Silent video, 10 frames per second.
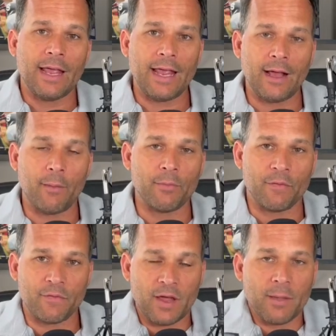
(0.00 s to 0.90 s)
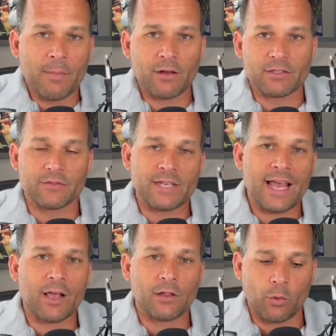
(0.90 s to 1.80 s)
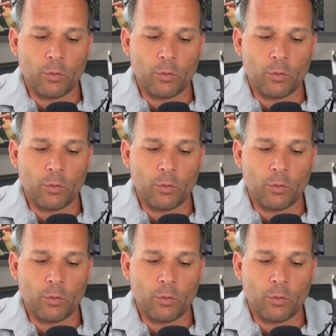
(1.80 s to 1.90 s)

the fundamentals of tackling.